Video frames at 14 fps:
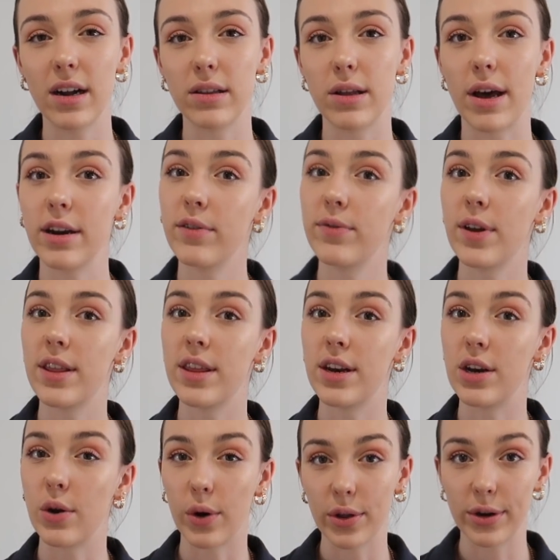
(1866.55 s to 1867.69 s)
A lot of the
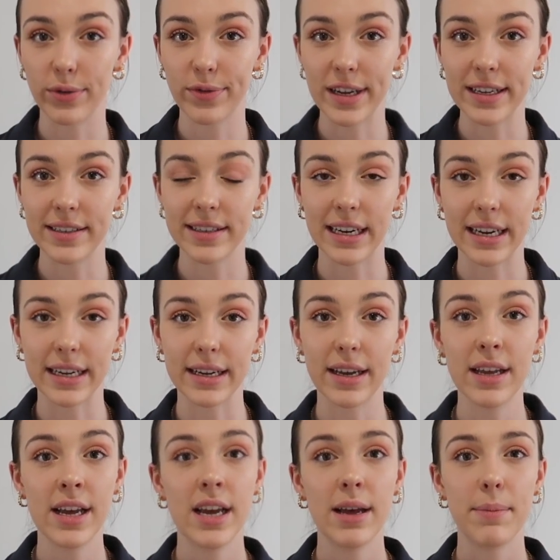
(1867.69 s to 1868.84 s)
northern facing
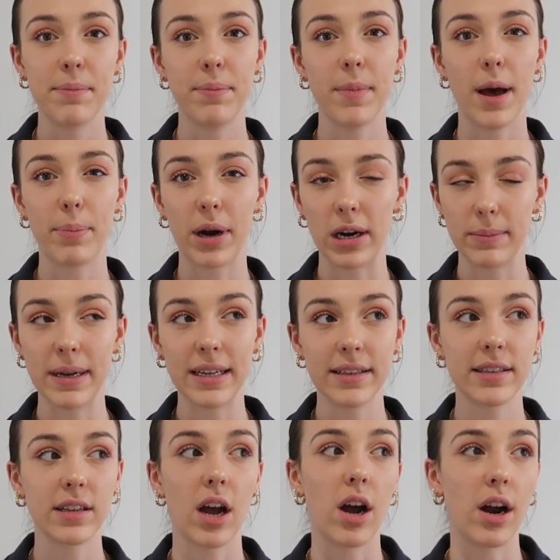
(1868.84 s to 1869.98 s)

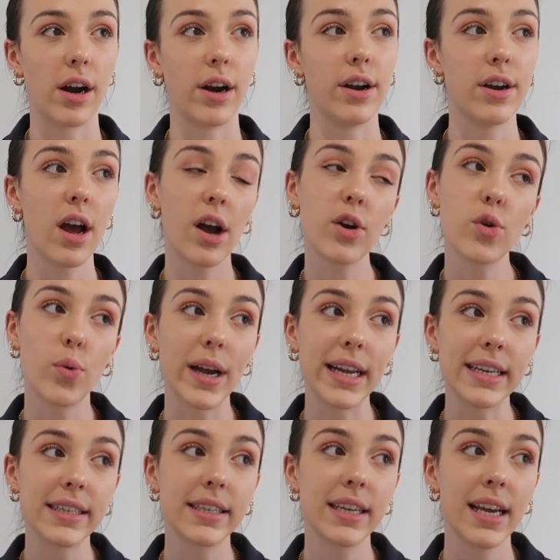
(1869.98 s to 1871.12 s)
apartments are not
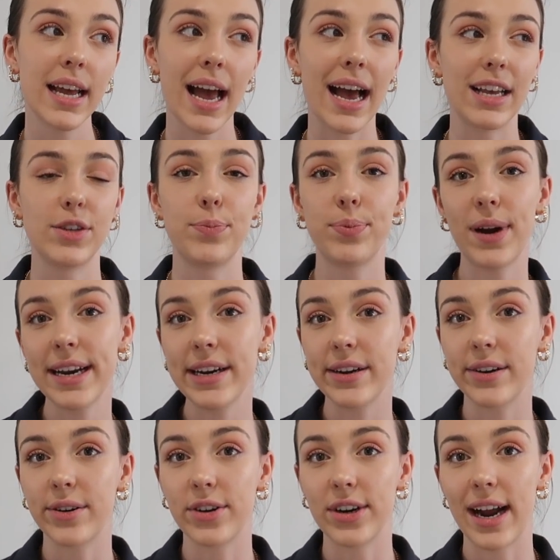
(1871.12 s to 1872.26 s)
quite as bright
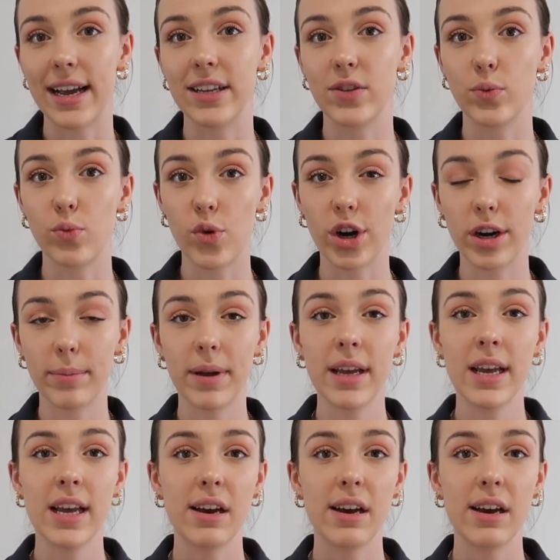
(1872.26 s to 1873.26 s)
or as warm,